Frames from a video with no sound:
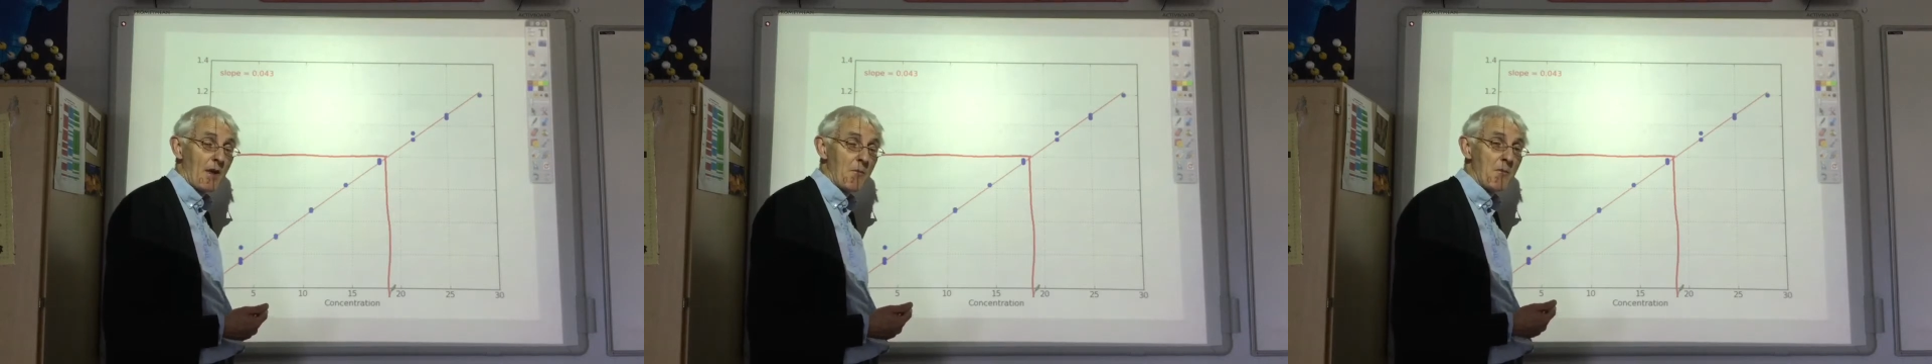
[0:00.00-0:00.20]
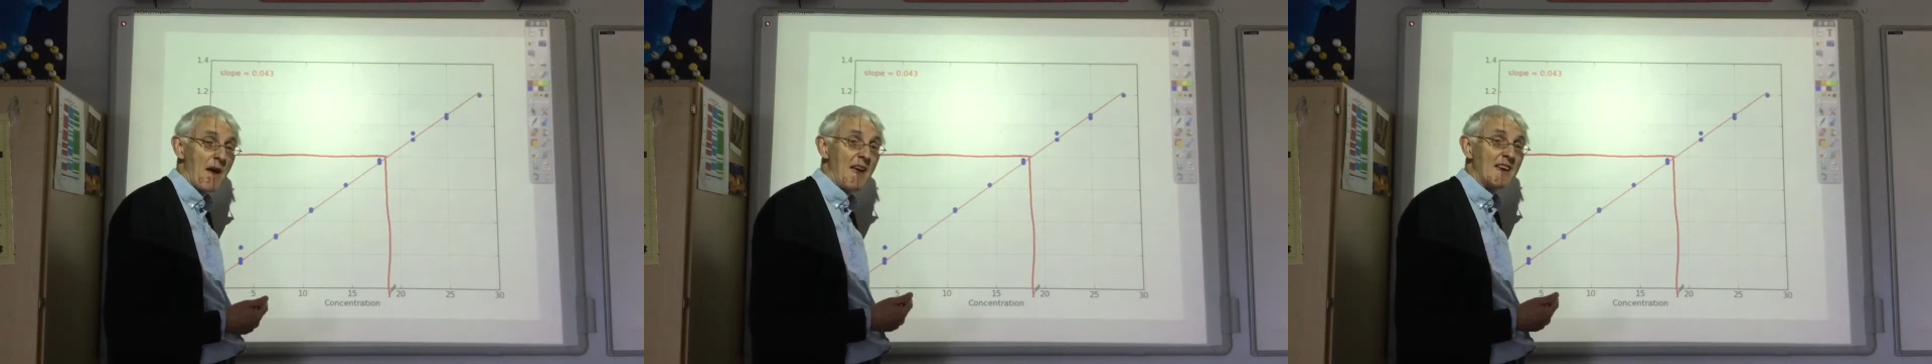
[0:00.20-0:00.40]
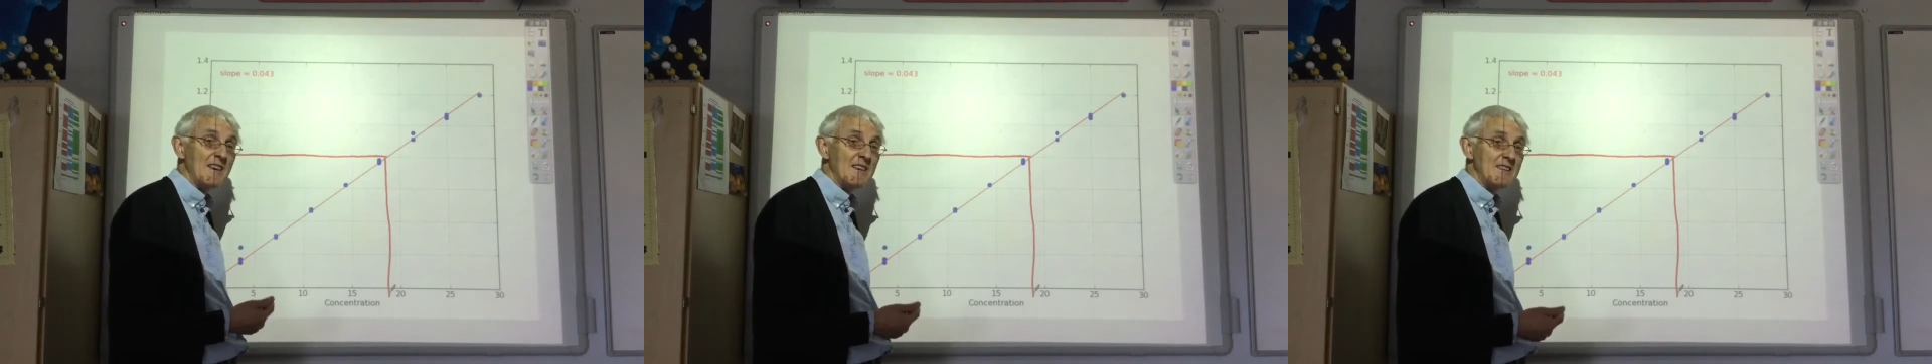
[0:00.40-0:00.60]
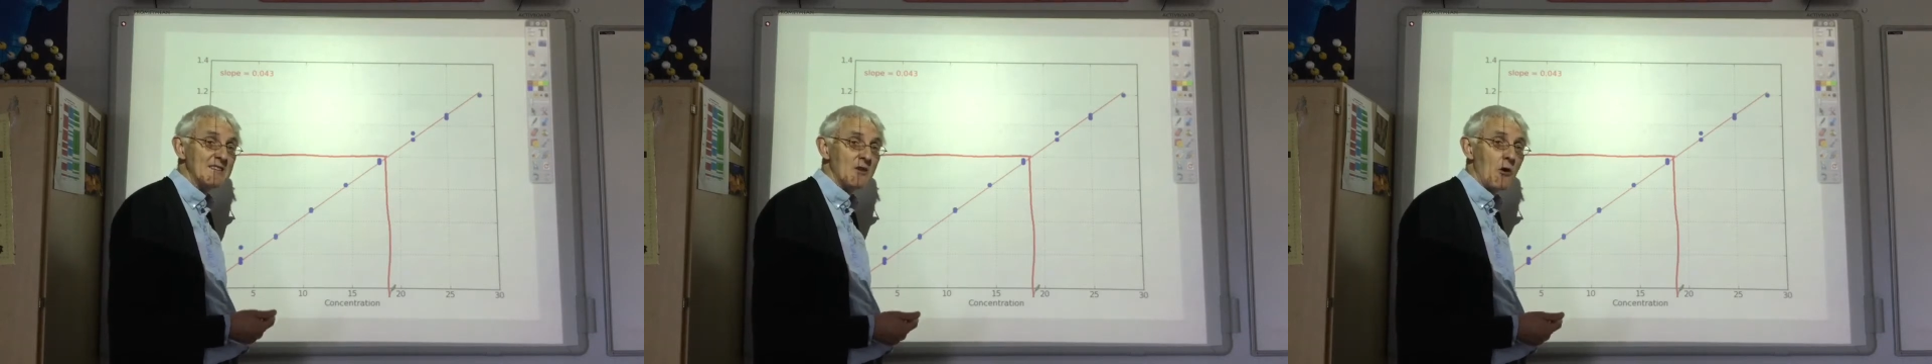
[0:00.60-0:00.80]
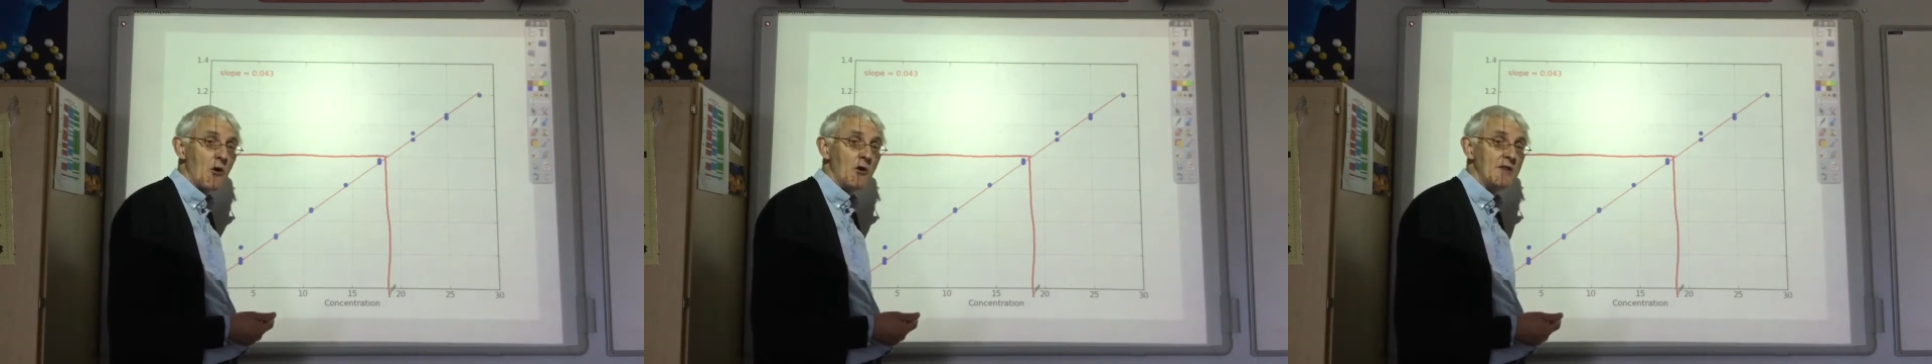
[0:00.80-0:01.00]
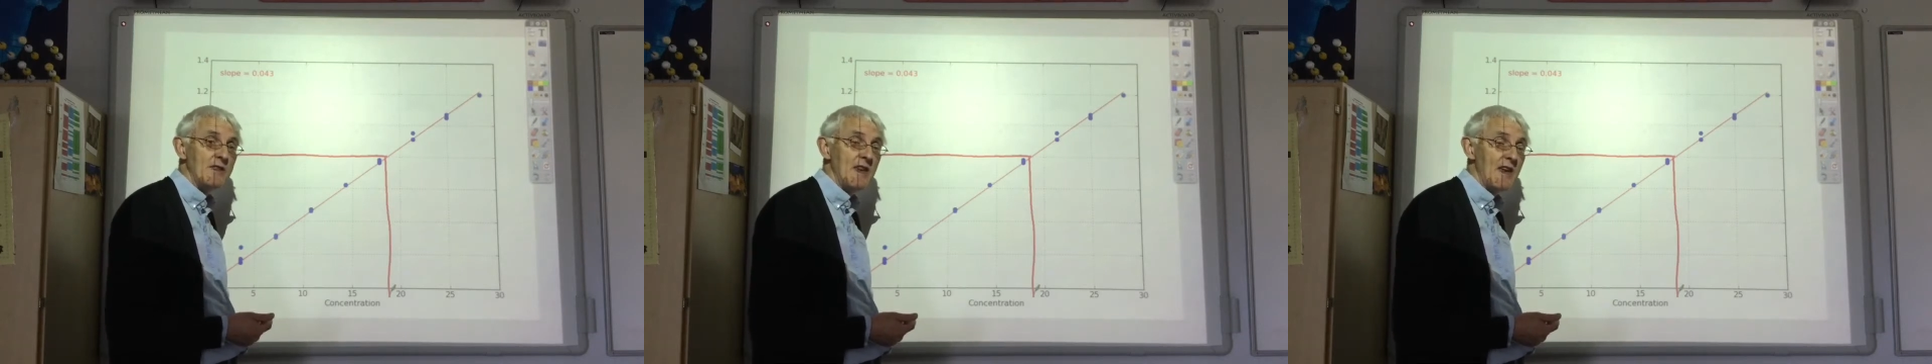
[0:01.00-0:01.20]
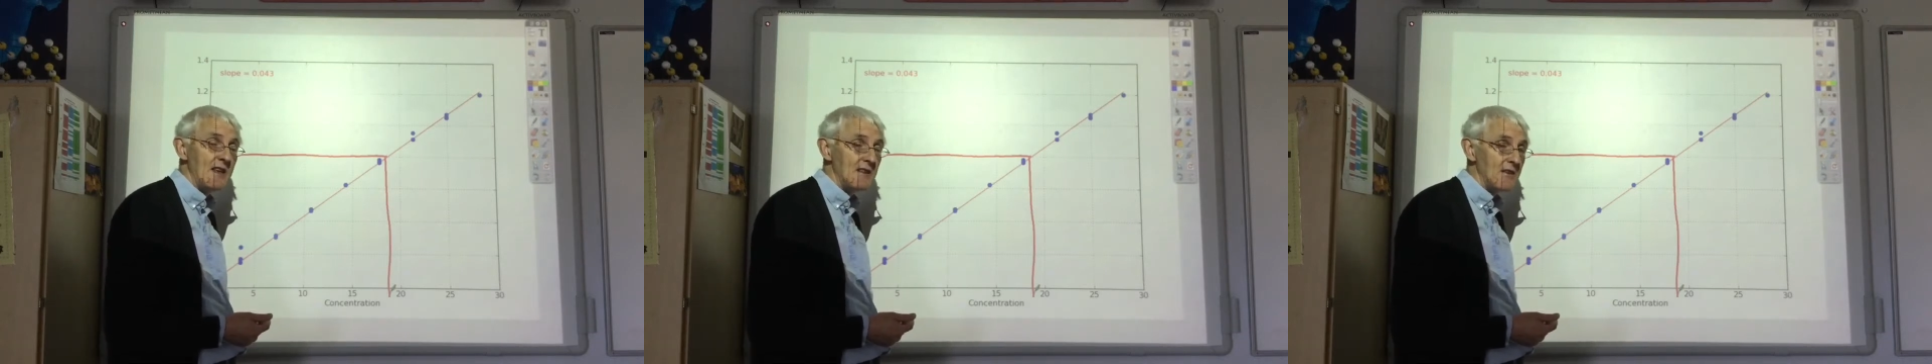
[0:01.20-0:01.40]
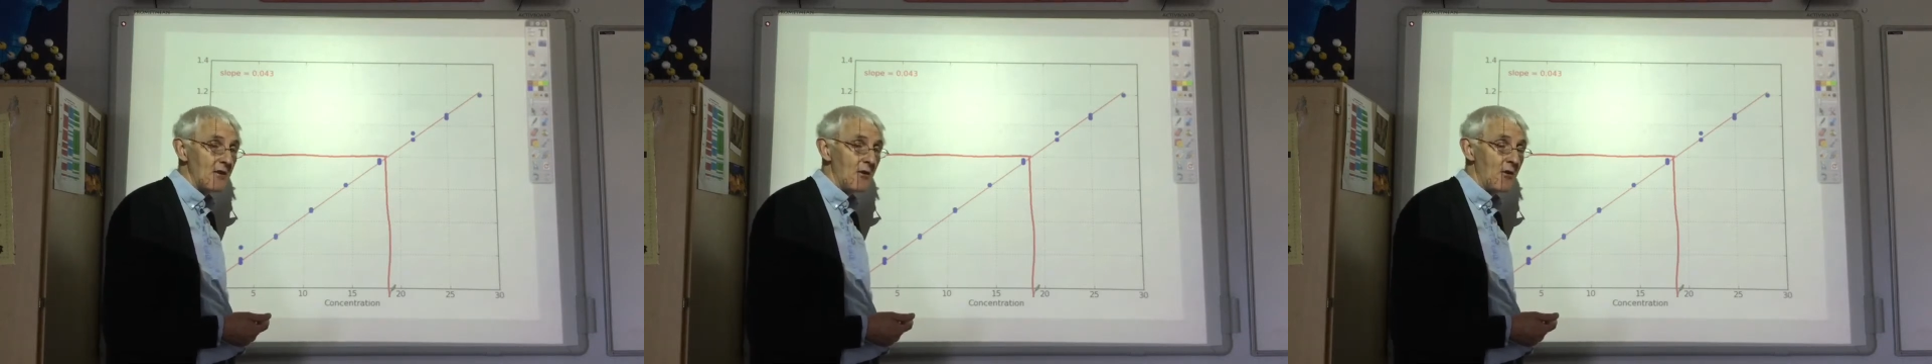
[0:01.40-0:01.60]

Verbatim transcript: manganese content